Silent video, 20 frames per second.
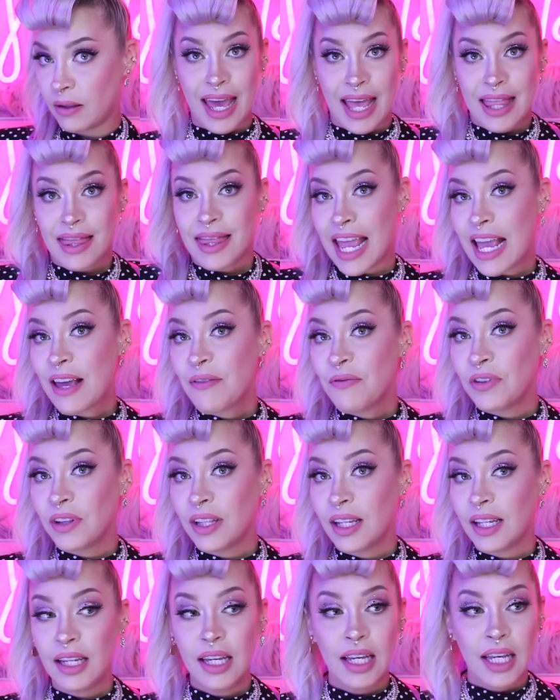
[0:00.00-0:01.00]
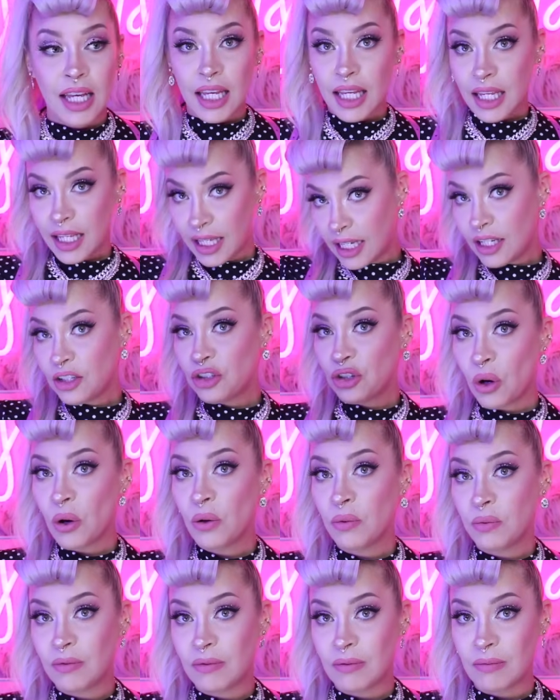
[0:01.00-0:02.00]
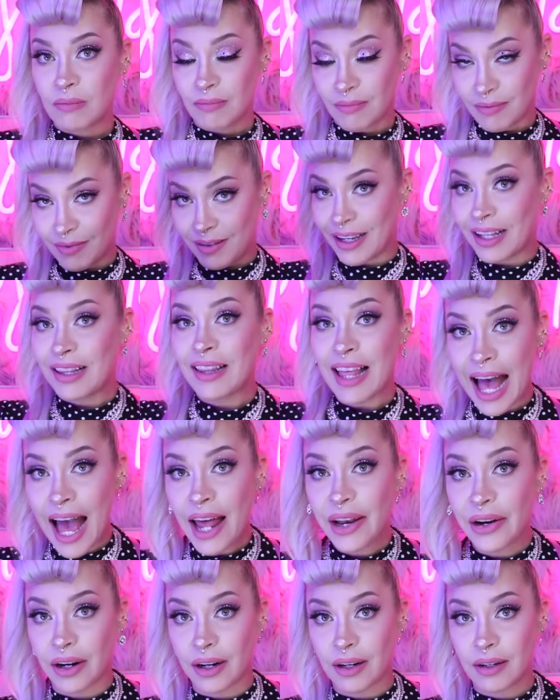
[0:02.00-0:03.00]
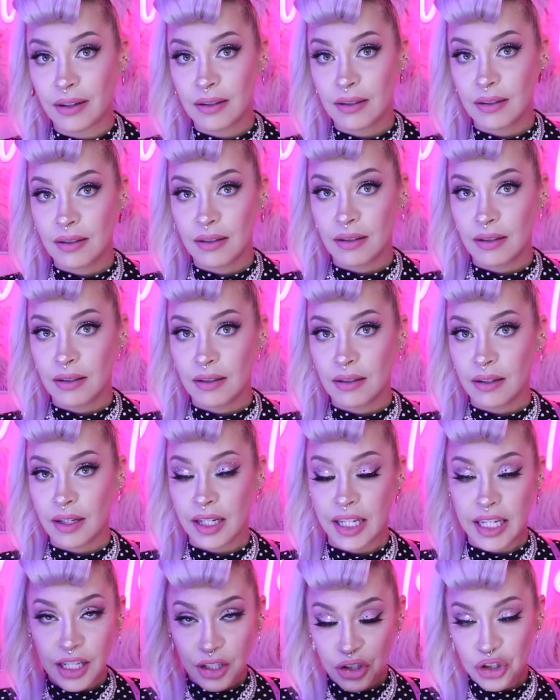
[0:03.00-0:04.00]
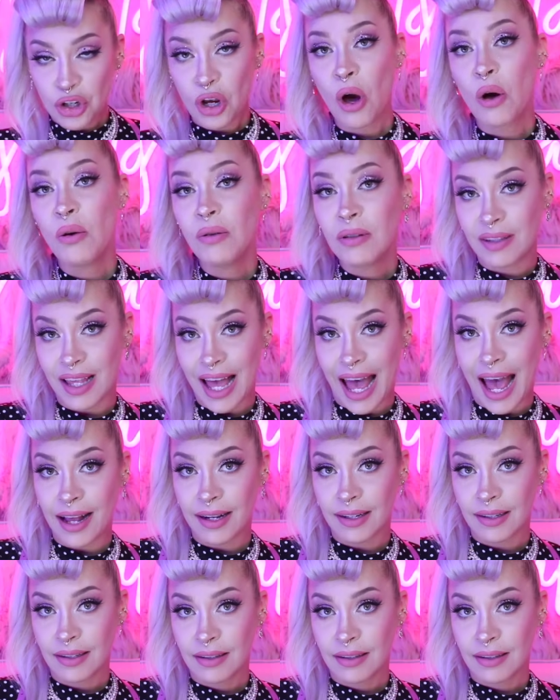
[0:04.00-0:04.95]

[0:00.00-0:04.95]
And thankfully, he chose the latter. He chose that.